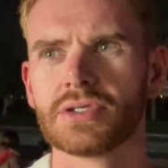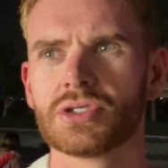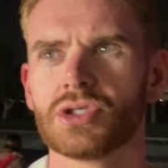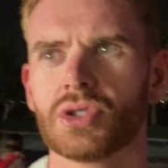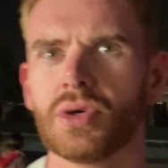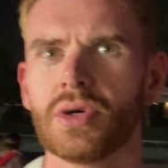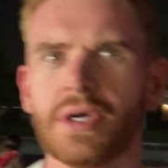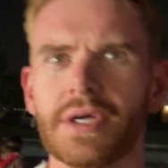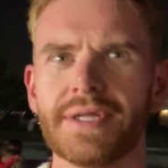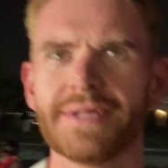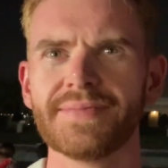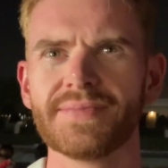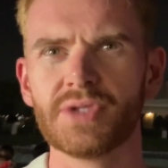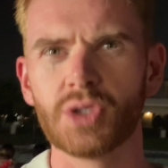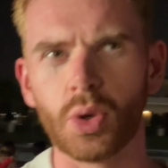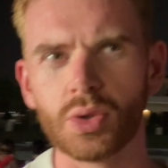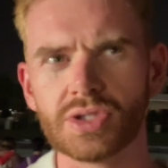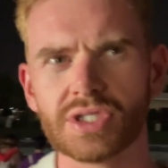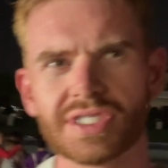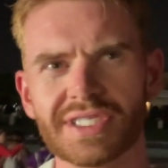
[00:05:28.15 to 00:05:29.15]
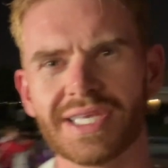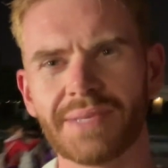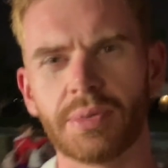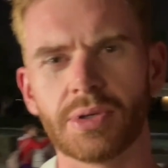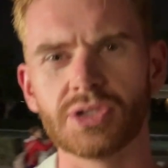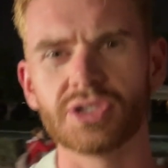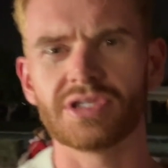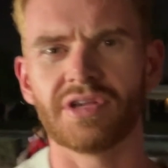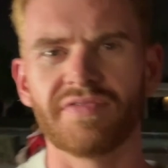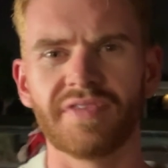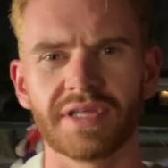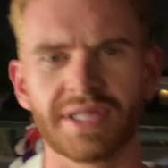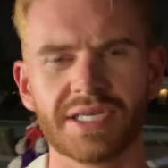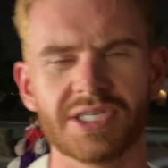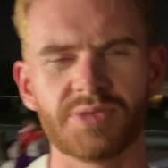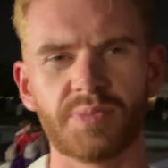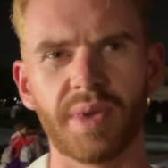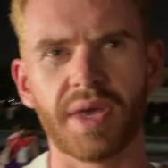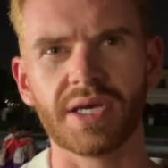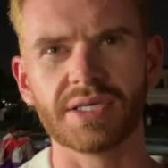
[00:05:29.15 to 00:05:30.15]
So don't sleep on stuff like this
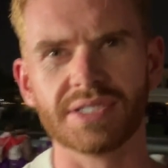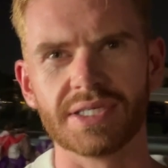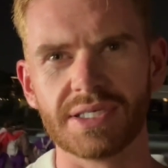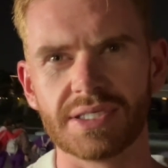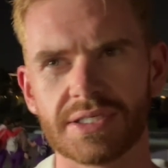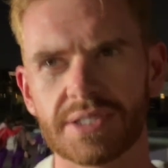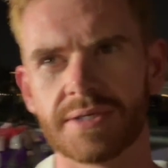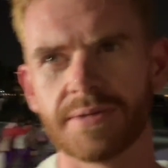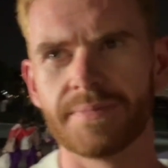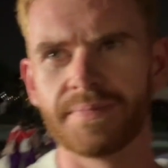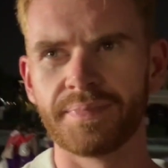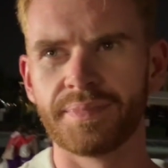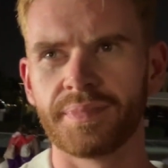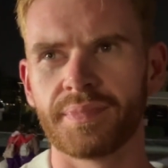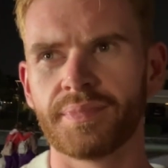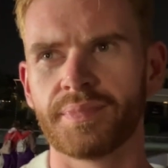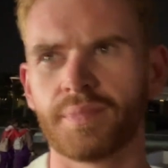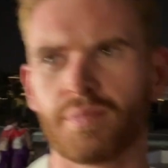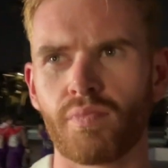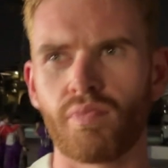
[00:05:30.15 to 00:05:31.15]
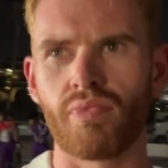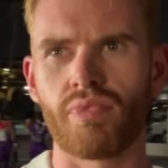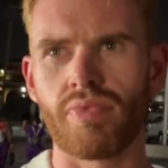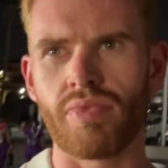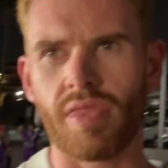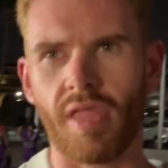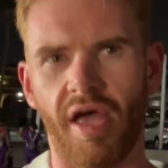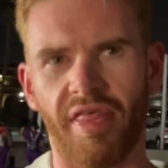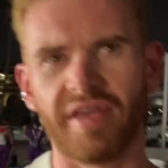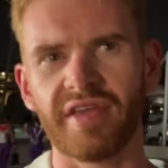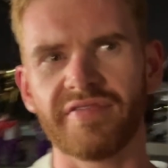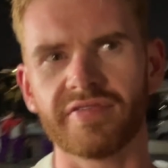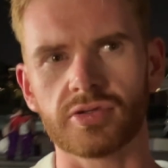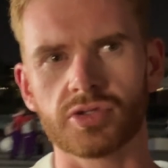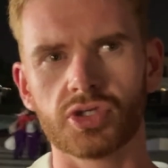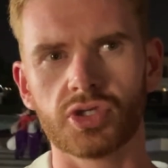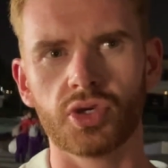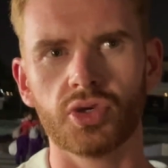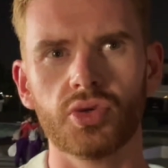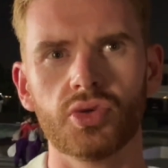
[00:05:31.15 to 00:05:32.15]
because it's, I think for
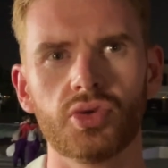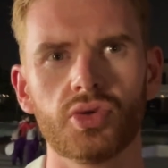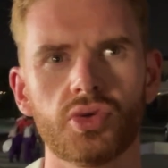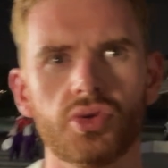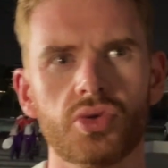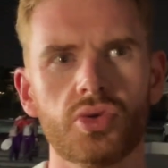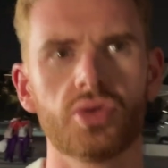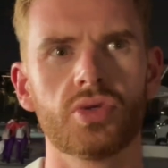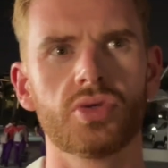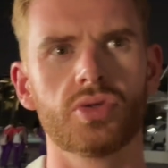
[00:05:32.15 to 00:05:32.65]
2